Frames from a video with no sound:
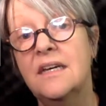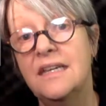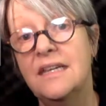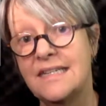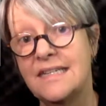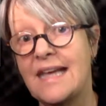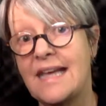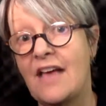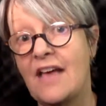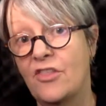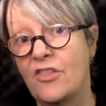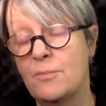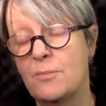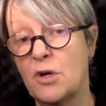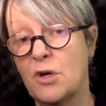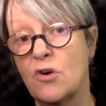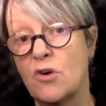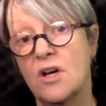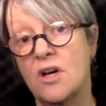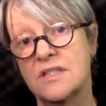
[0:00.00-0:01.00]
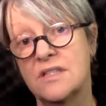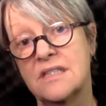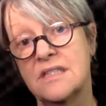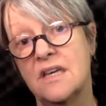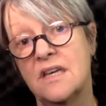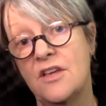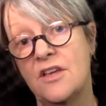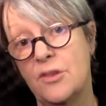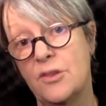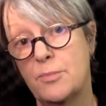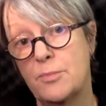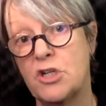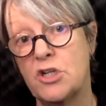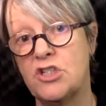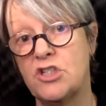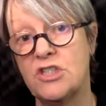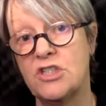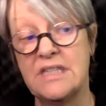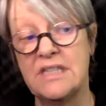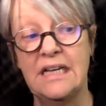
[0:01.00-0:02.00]
to get them across the
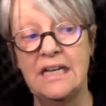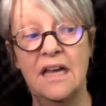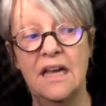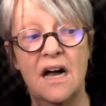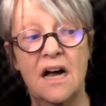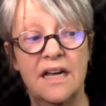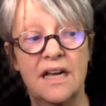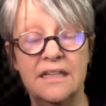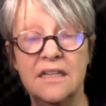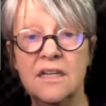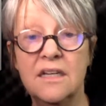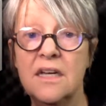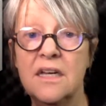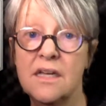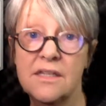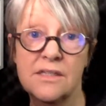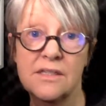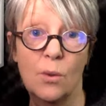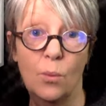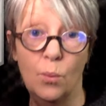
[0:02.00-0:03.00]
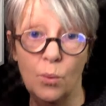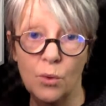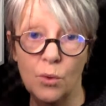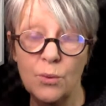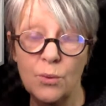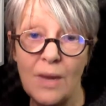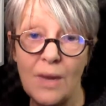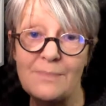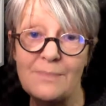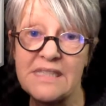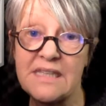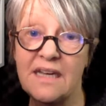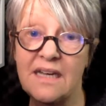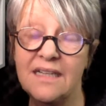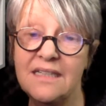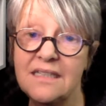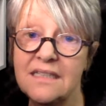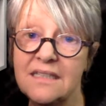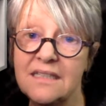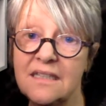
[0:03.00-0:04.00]
purchasing line. So one website,